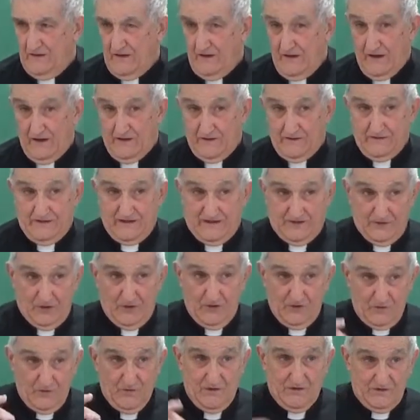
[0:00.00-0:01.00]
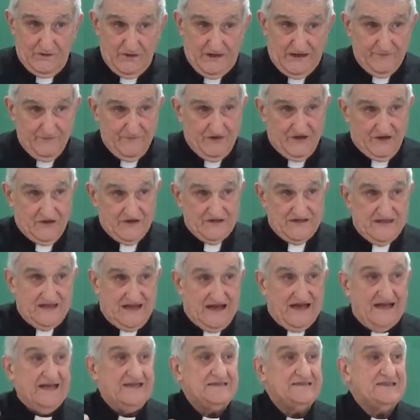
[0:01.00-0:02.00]
And they don't want that because it's
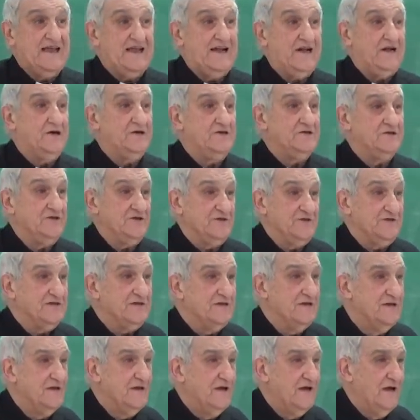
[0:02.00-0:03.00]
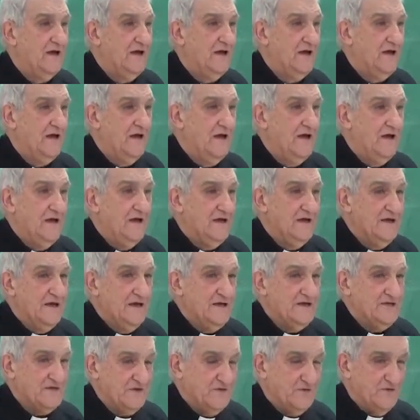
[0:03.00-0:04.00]
against their conscience.
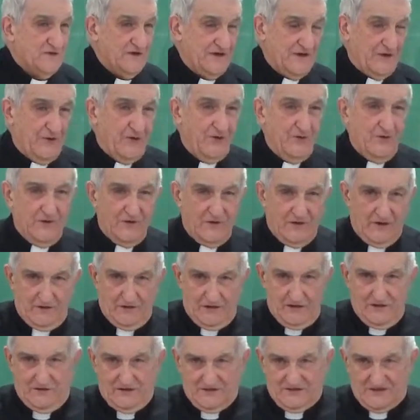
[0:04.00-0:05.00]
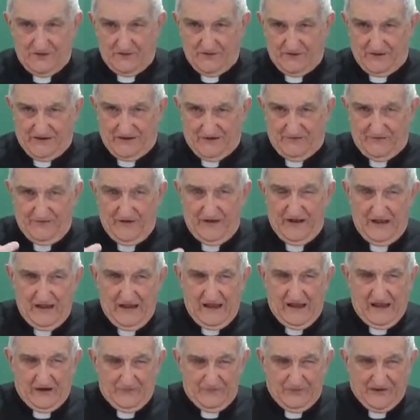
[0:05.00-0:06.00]
So, so if
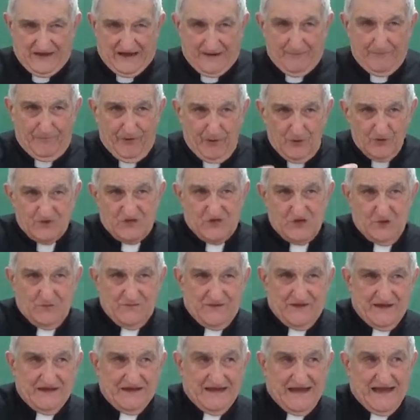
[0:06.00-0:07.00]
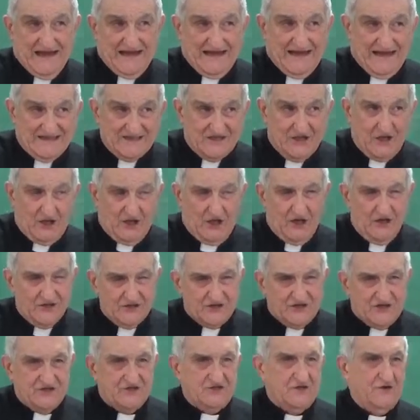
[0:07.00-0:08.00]
we impose something against the
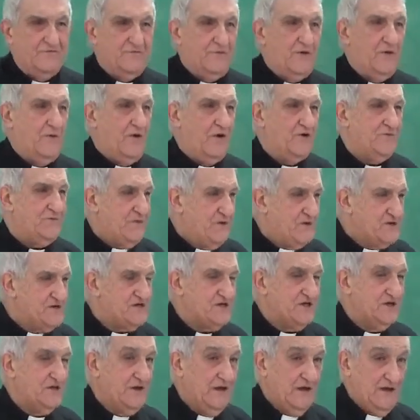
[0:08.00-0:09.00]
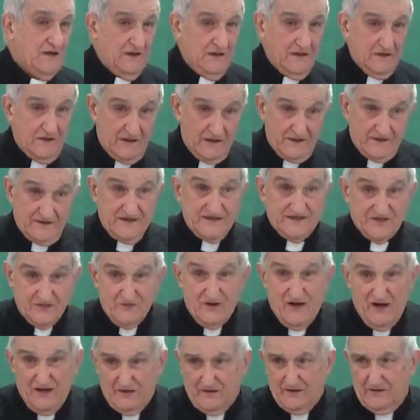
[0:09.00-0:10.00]
conscience of a person, it is
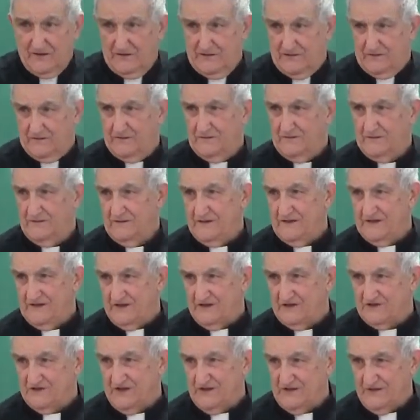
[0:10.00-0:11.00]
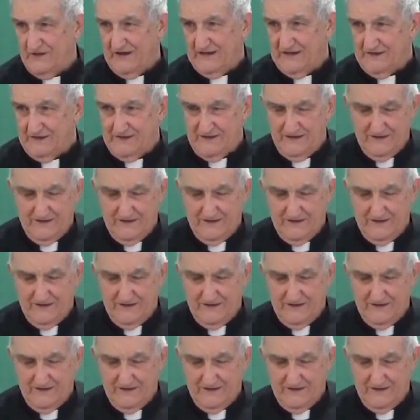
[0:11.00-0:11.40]
wrong. It is not right.